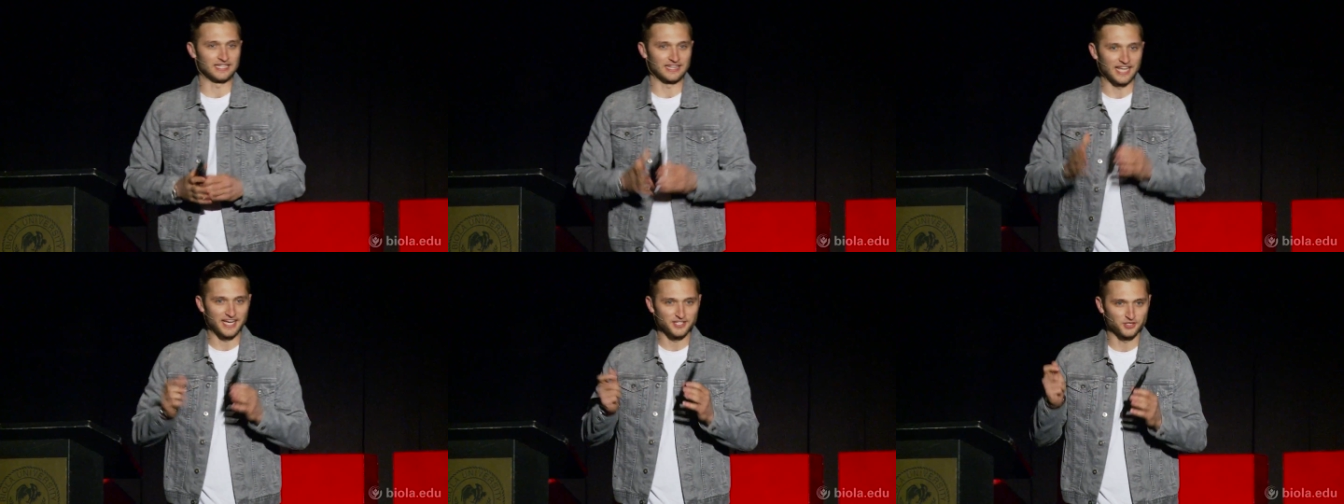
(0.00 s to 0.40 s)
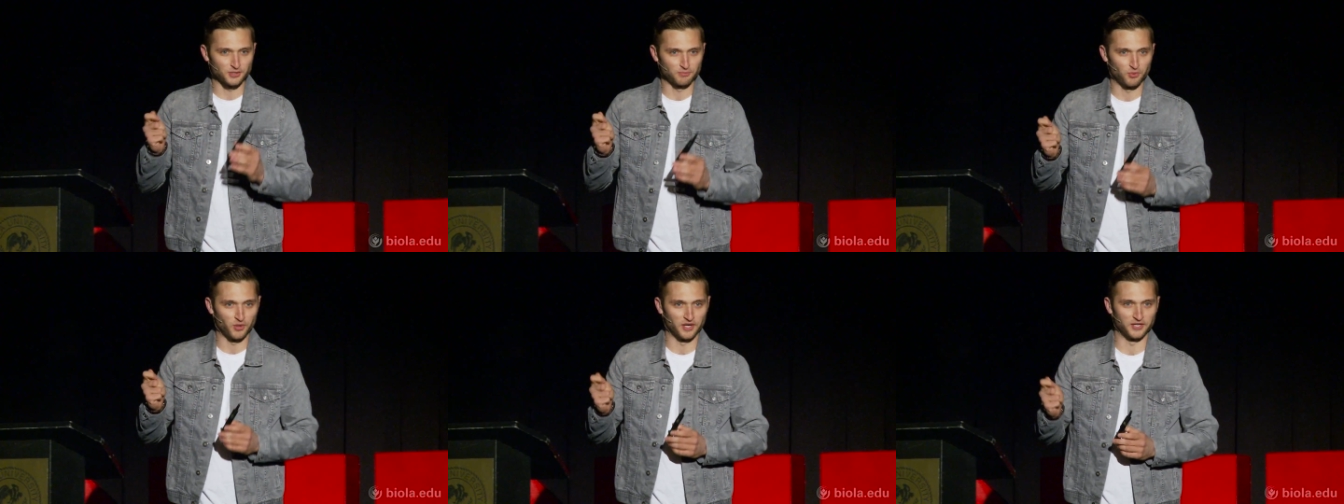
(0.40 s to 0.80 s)
laser
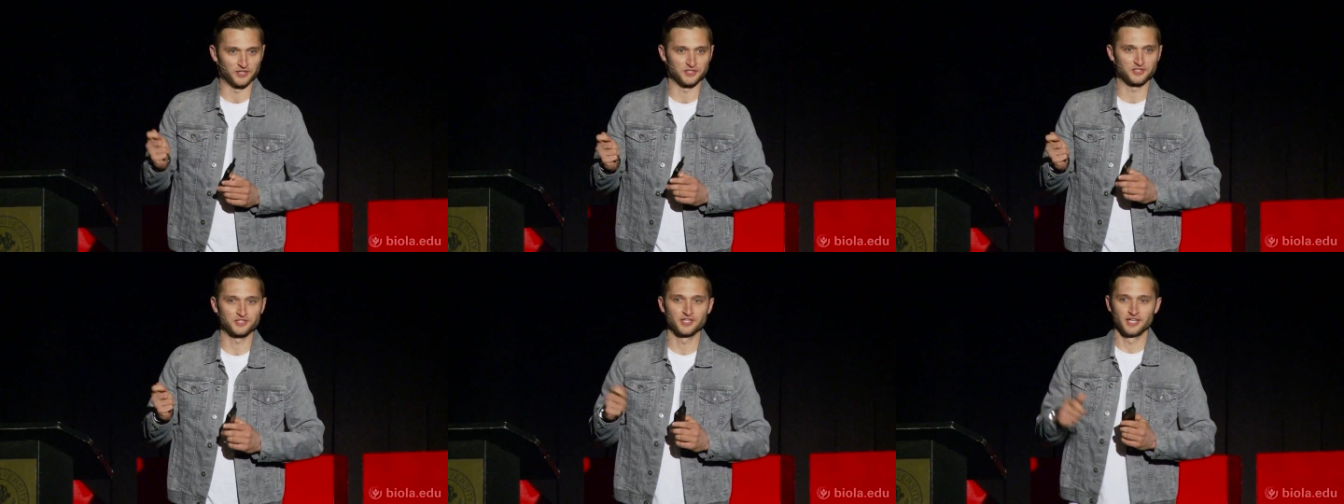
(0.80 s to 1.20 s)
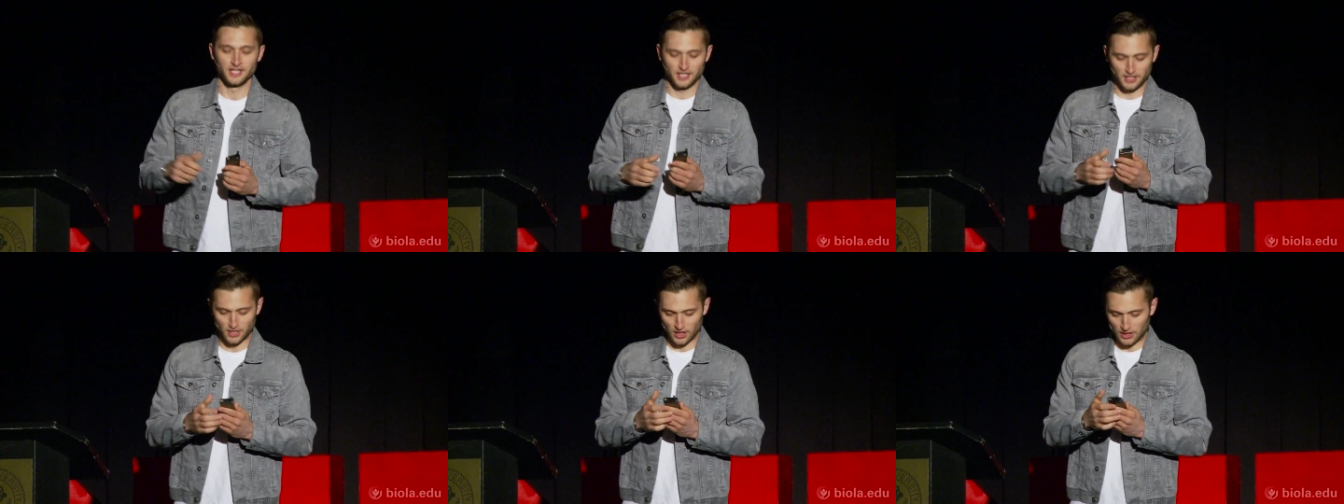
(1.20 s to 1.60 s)
pointers,
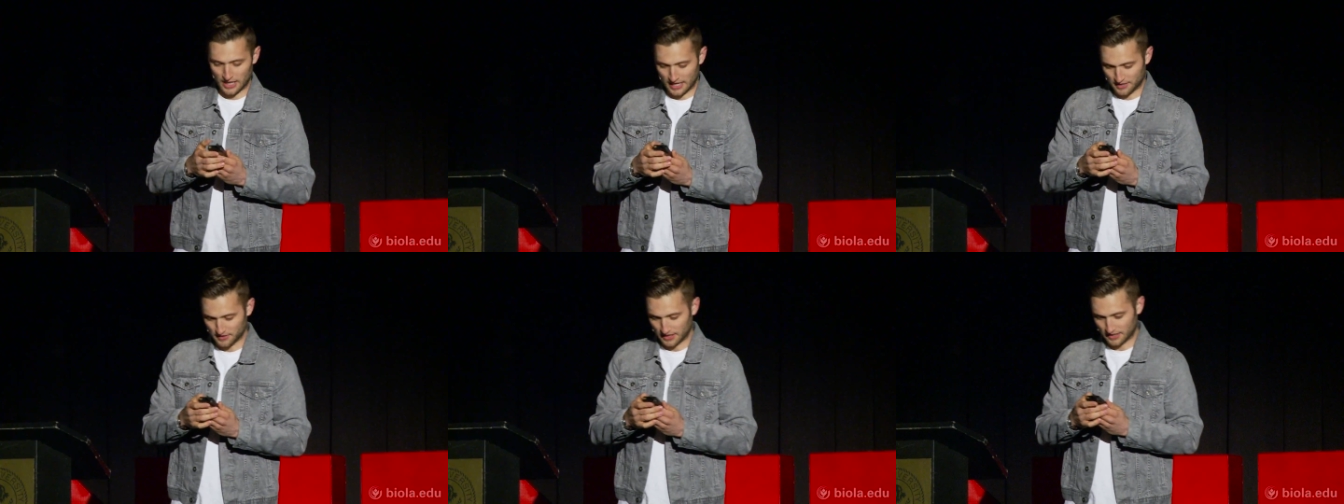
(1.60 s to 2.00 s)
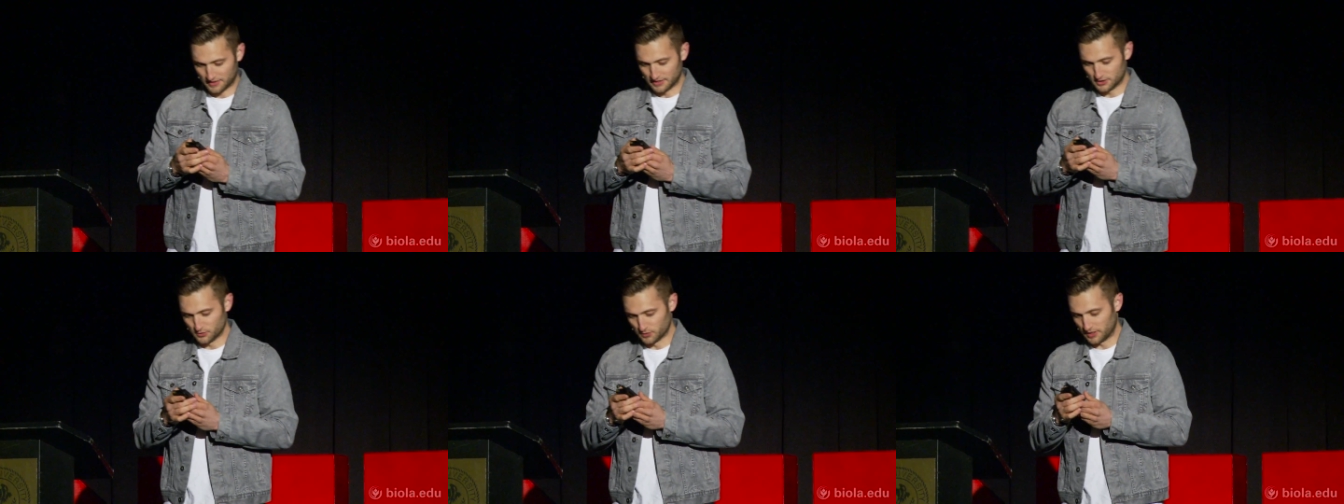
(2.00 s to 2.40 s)
you know, like, like
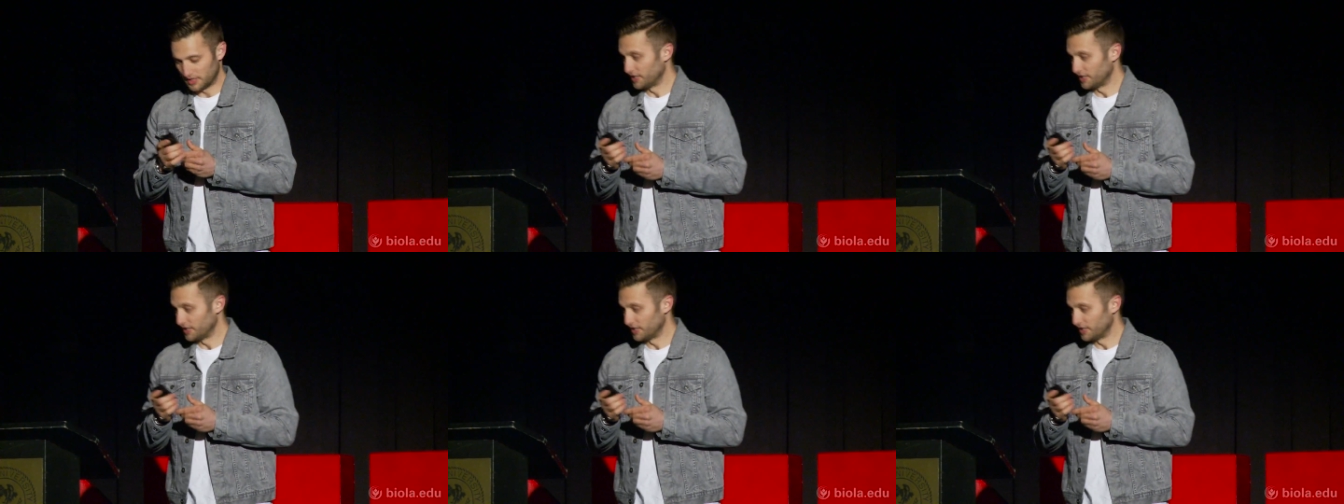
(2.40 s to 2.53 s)
this one